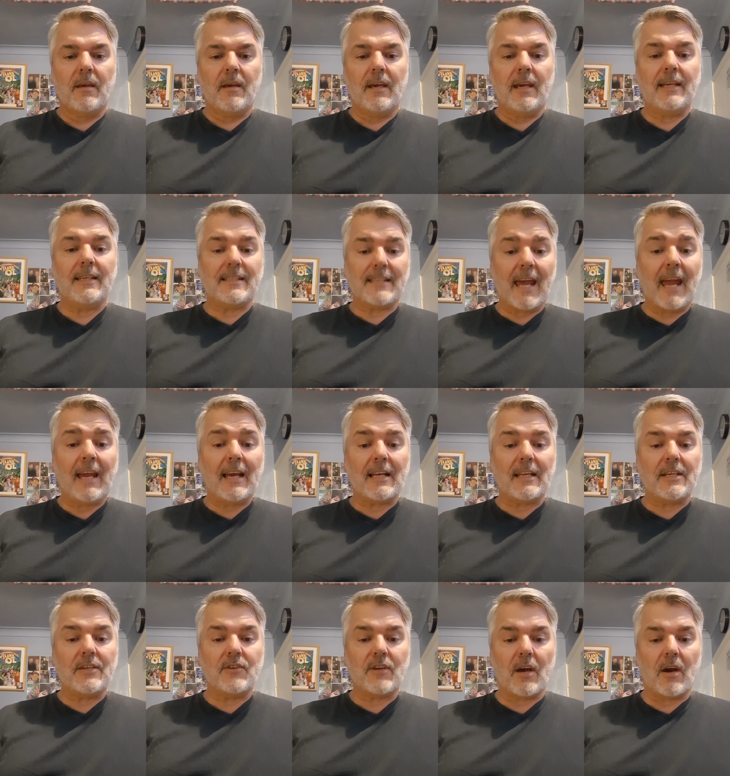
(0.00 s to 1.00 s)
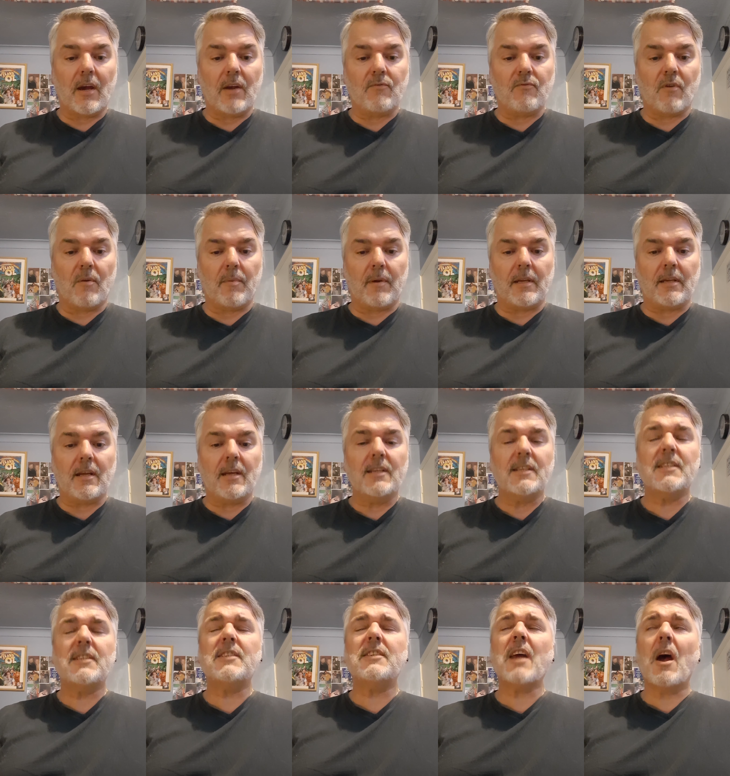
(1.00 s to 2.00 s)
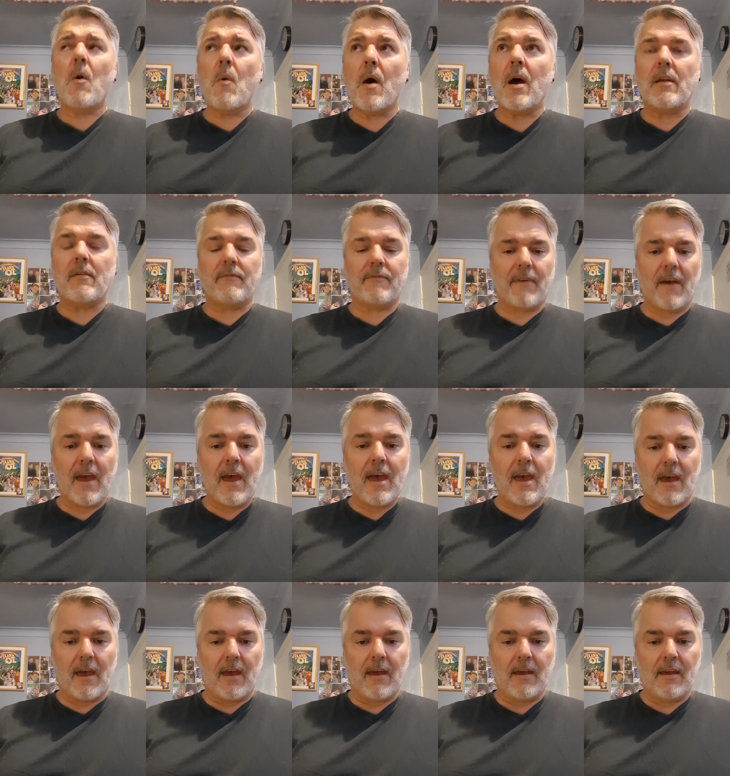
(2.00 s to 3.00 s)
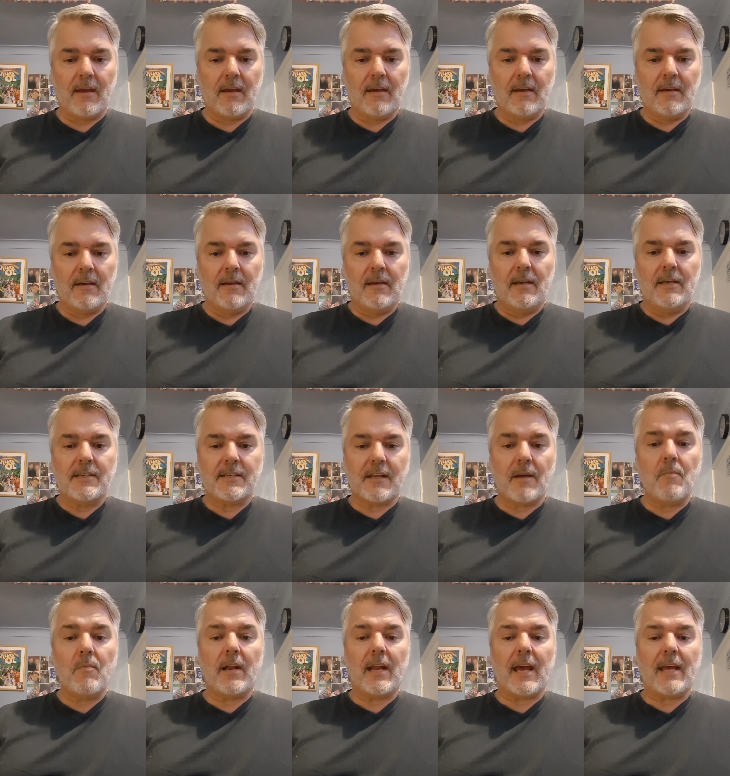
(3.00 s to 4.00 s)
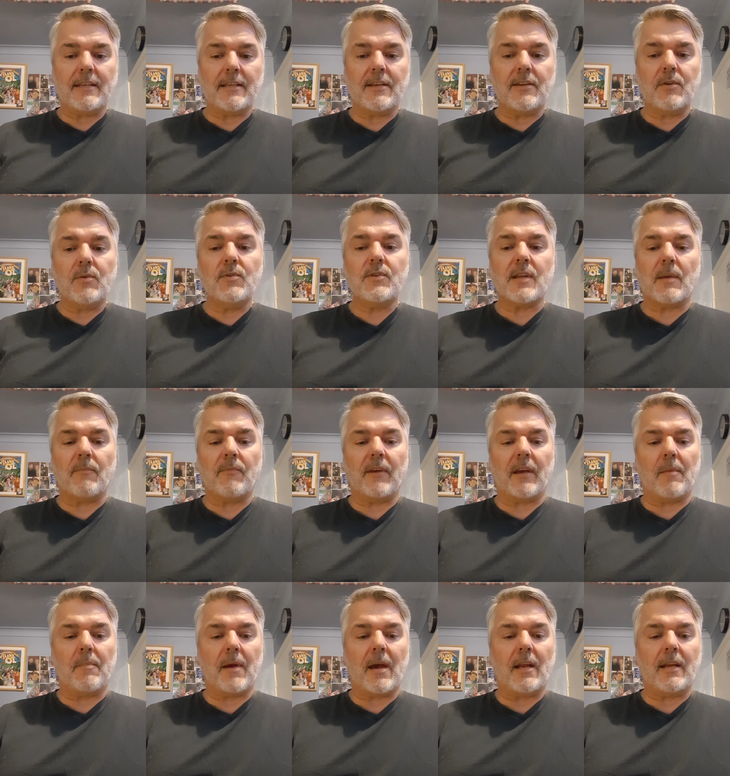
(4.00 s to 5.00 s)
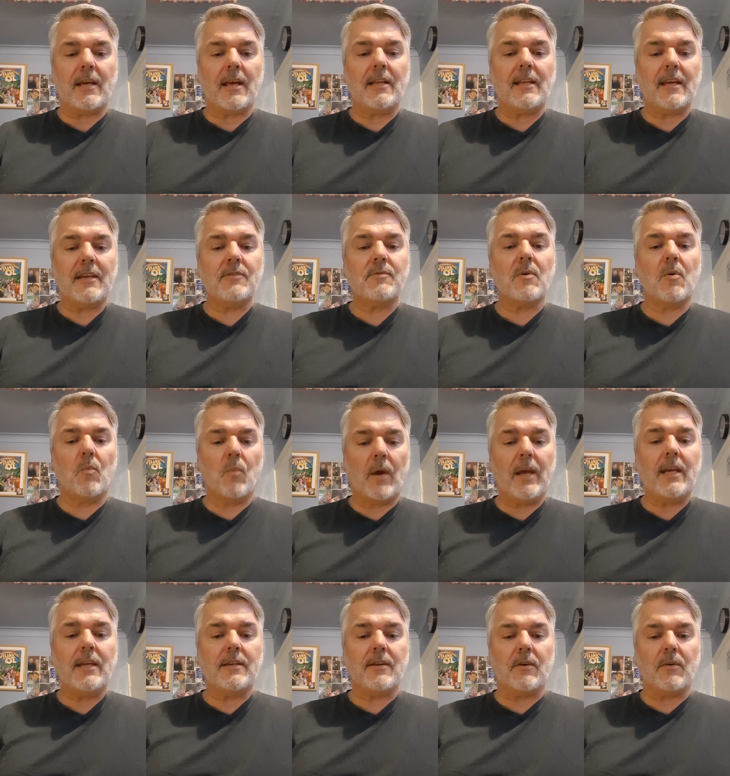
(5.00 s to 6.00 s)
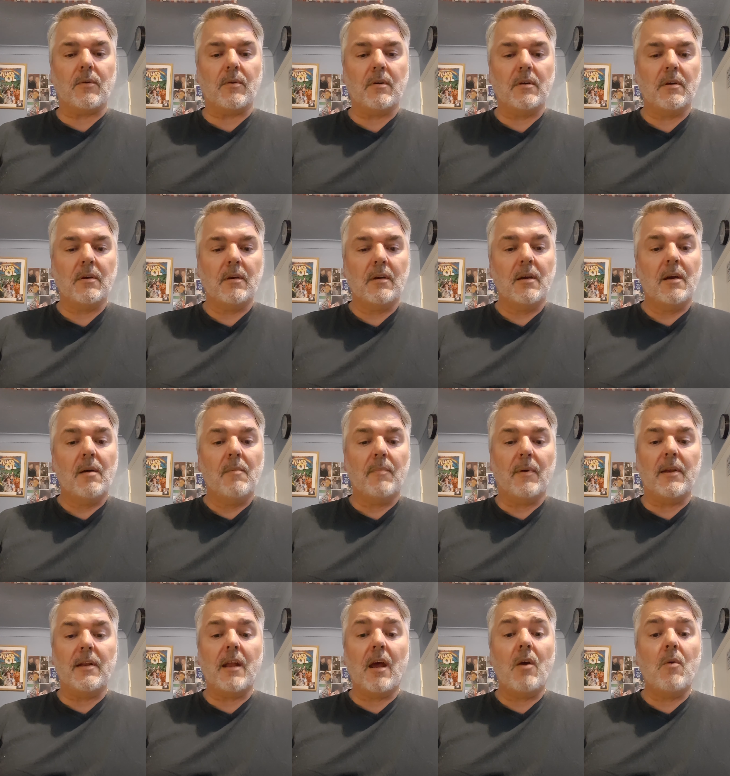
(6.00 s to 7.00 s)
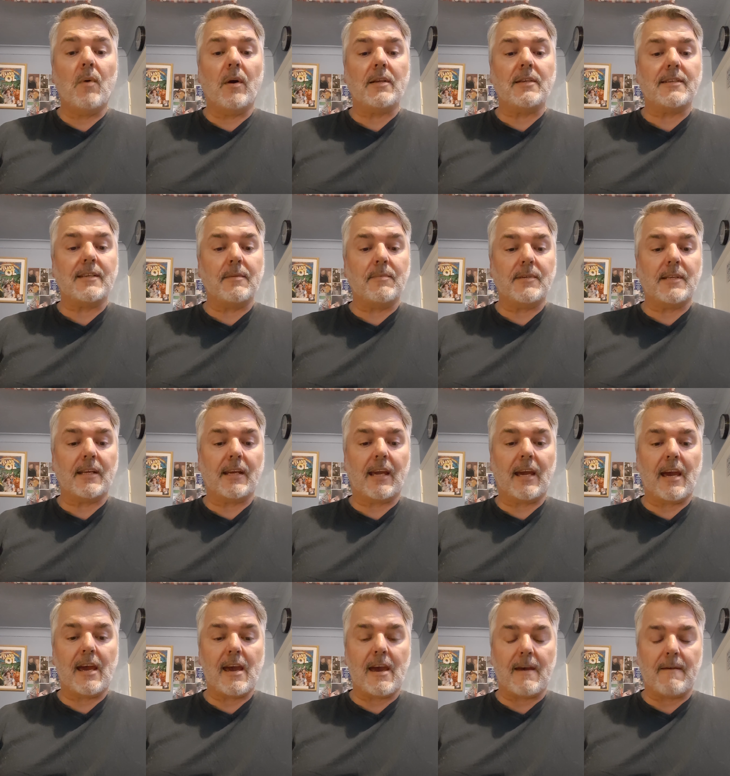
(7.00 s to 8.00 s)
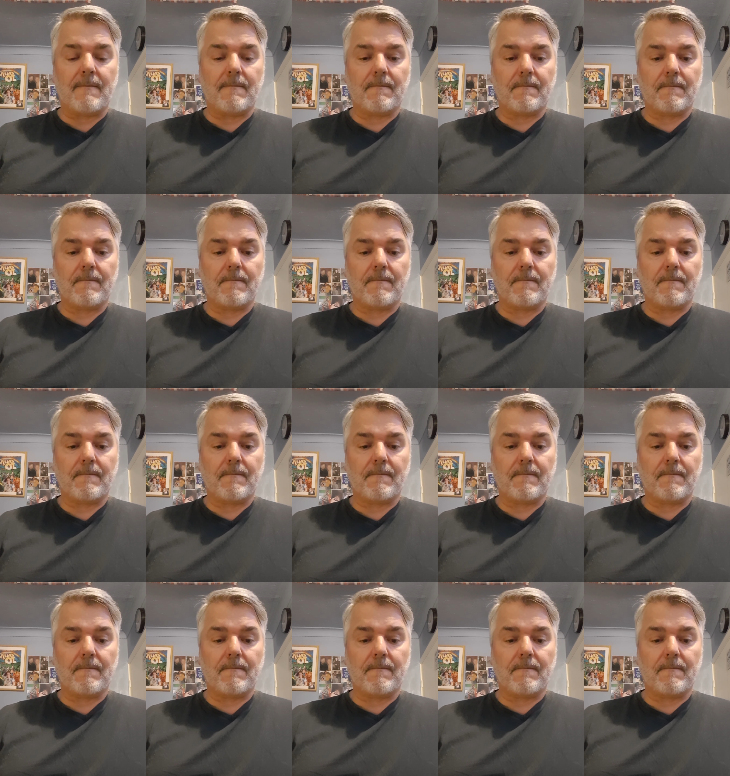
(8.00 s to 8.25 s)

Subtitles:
"Exactly," shouted Robin. "So unfair. Someone had to do something about it, and that's what we do. But no one seems to care."